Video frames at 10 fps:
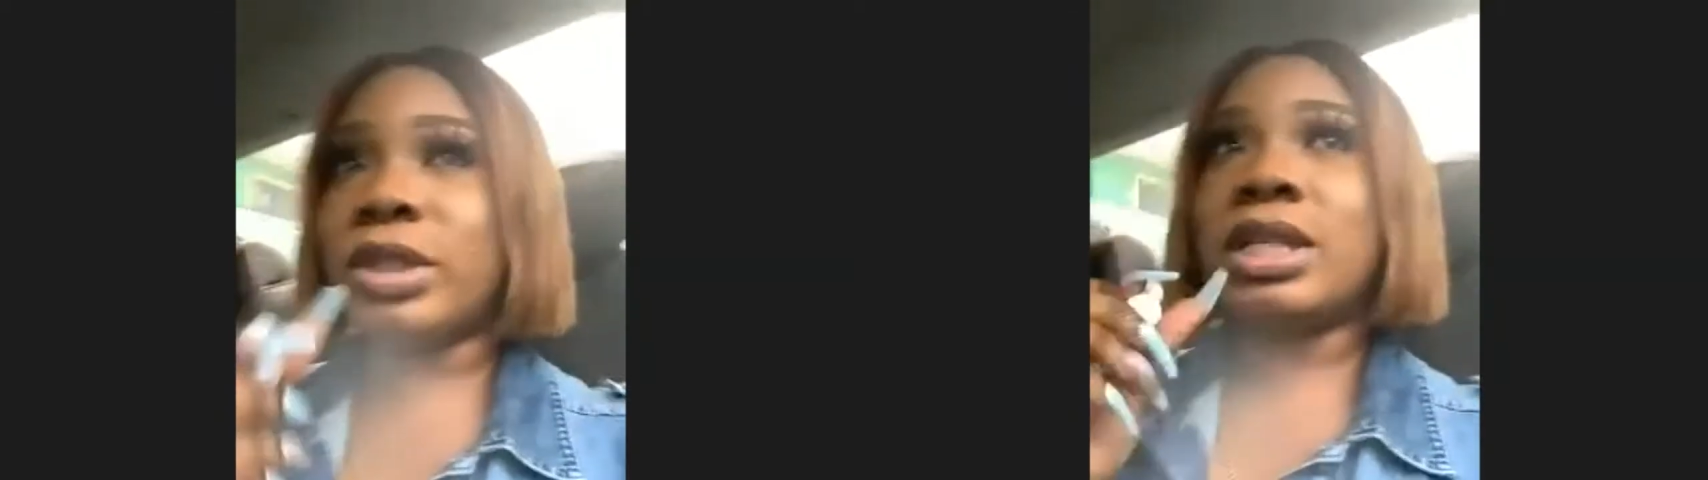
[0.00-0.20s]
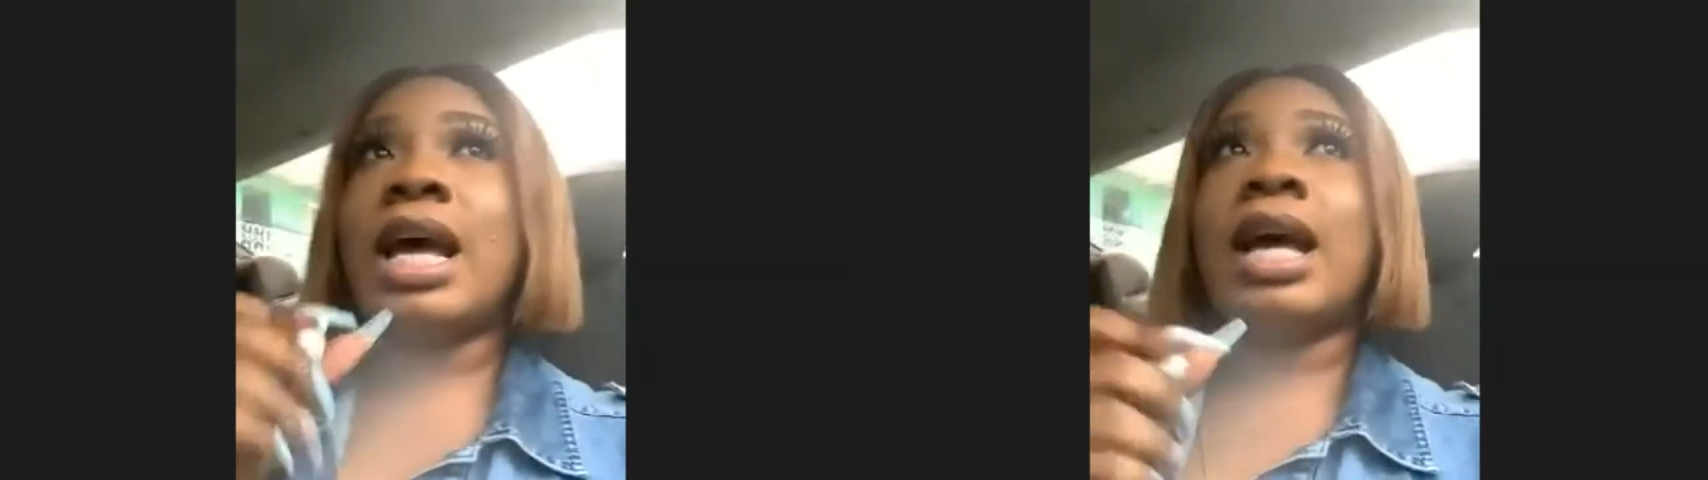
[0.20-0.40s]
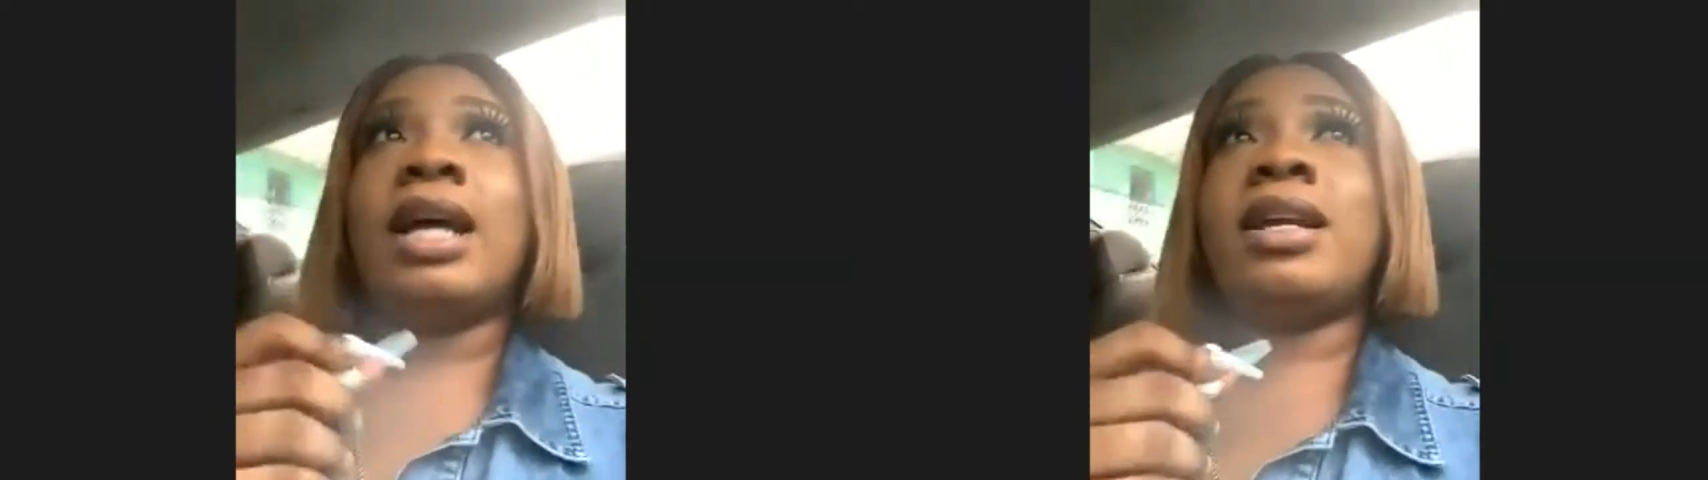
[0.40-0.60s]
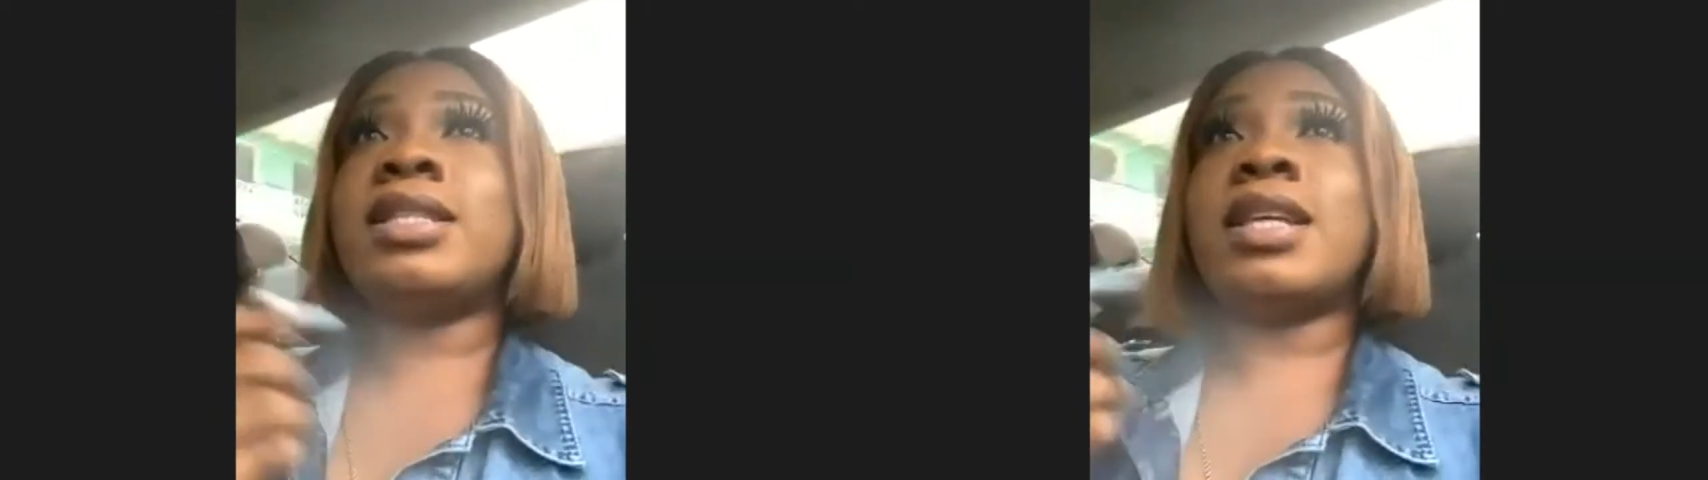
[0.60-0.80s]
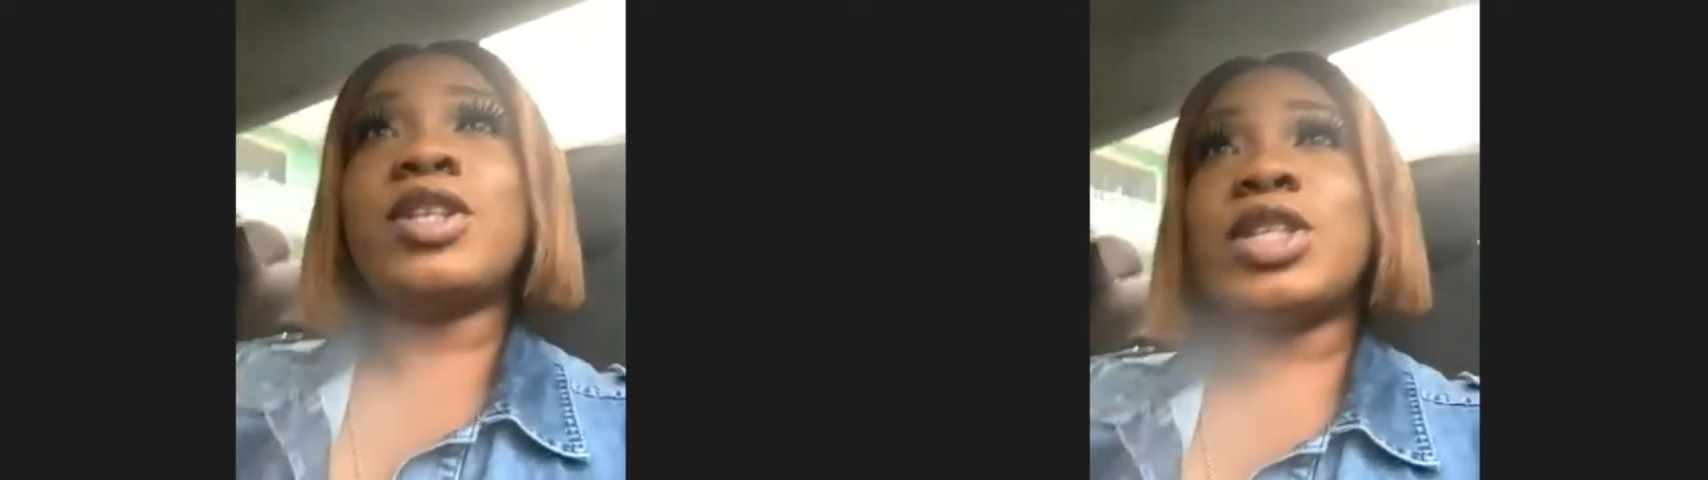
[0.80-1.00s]
And then
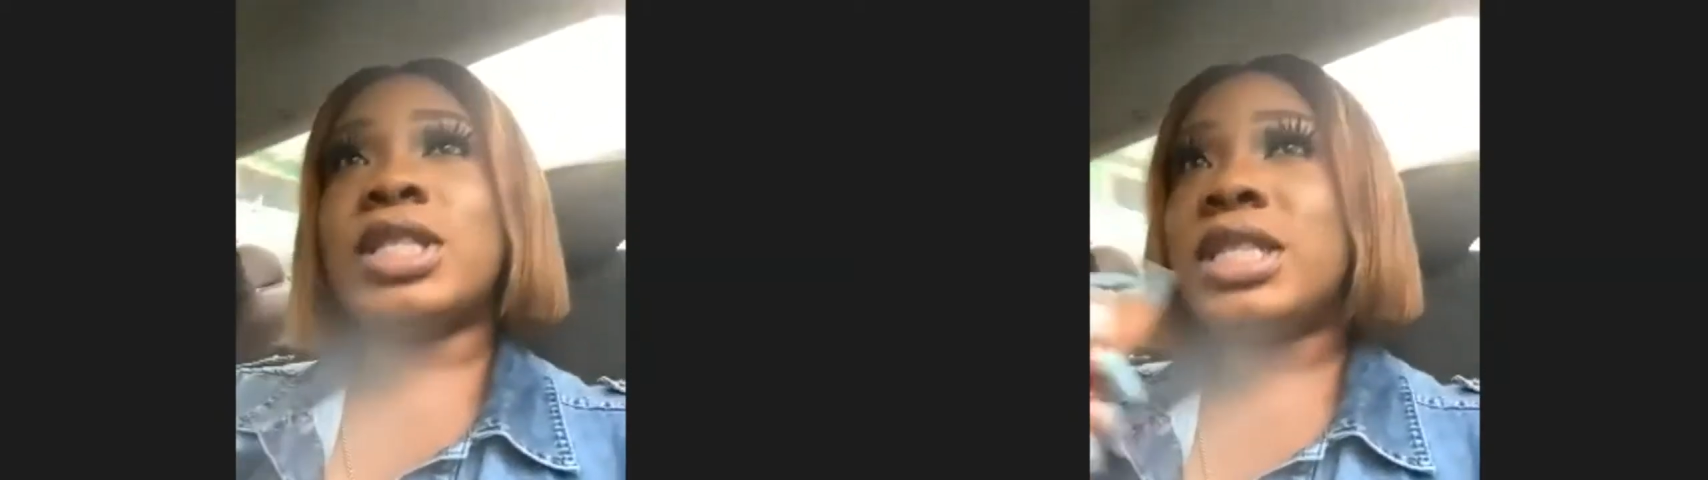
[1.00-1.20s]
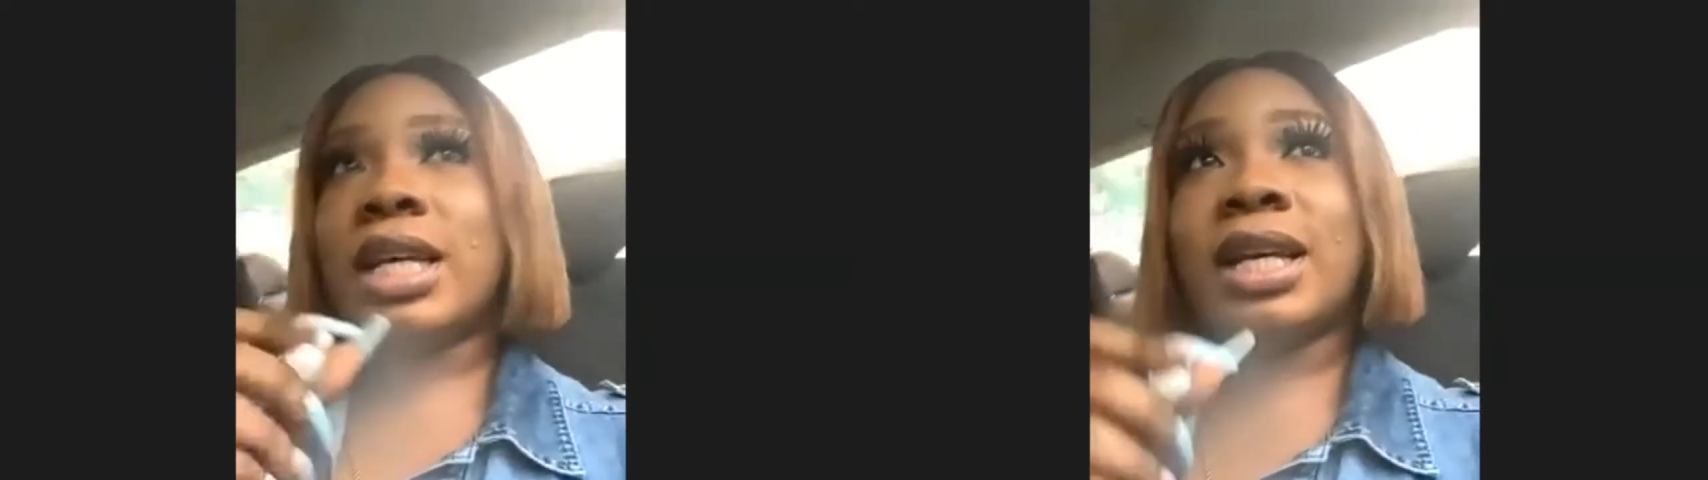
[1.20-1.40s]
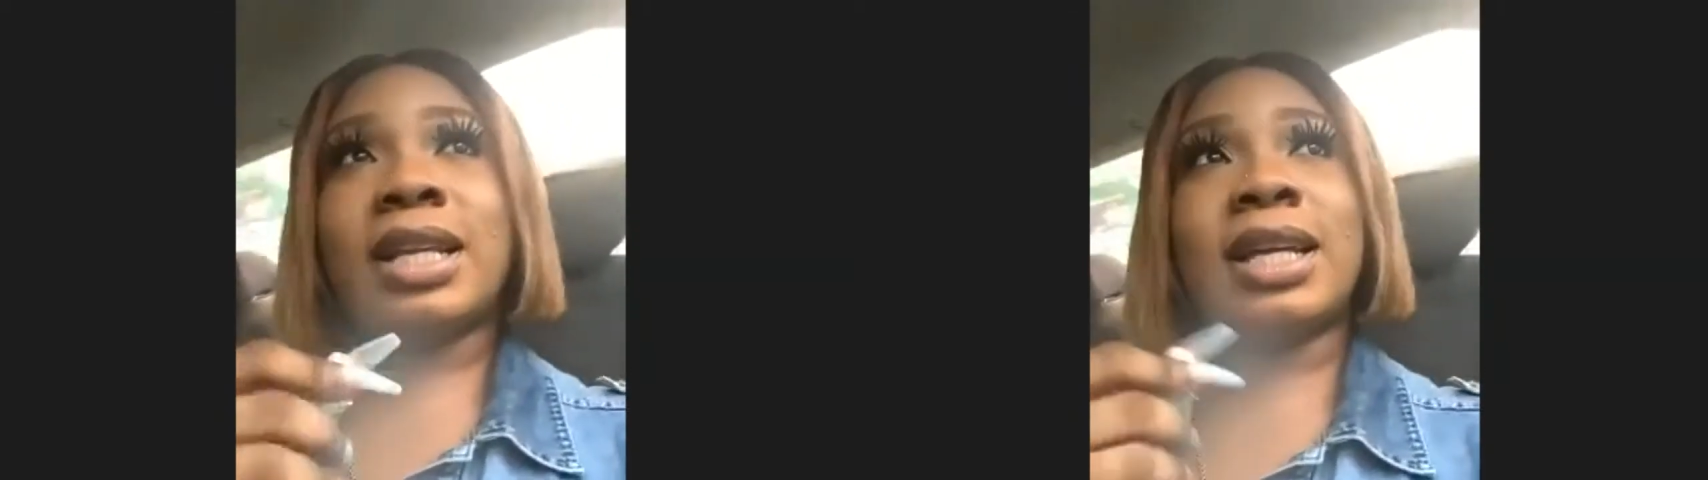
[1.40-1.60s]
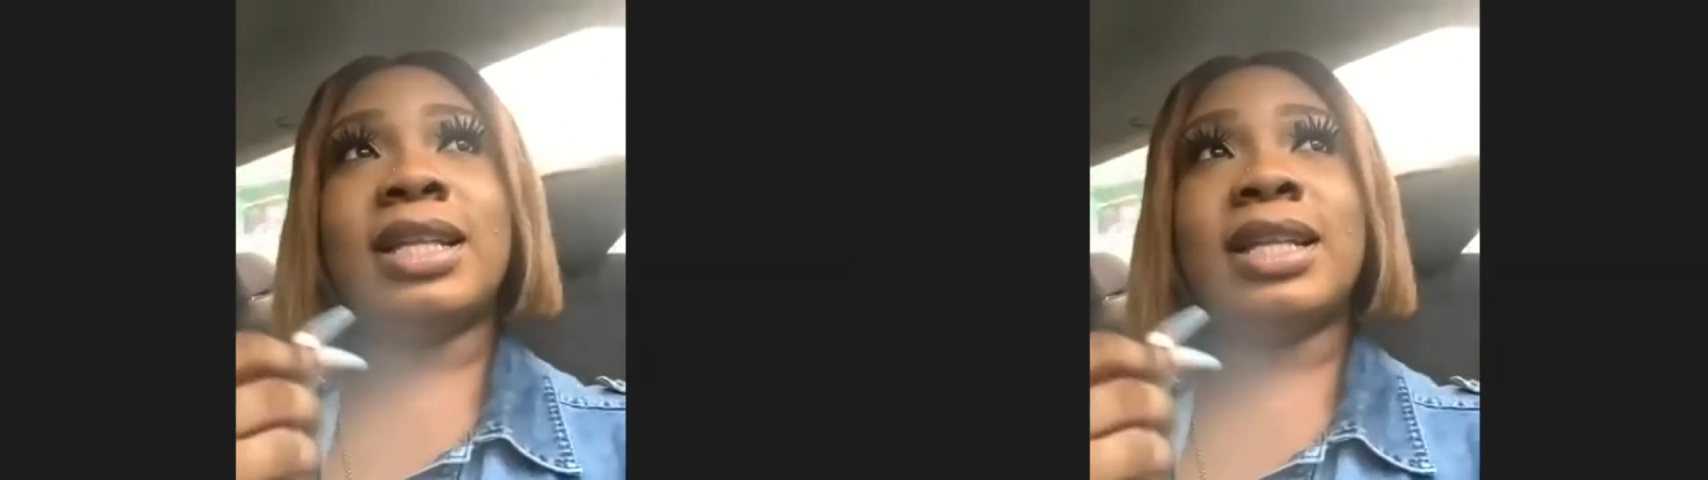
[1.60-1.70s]
start shooting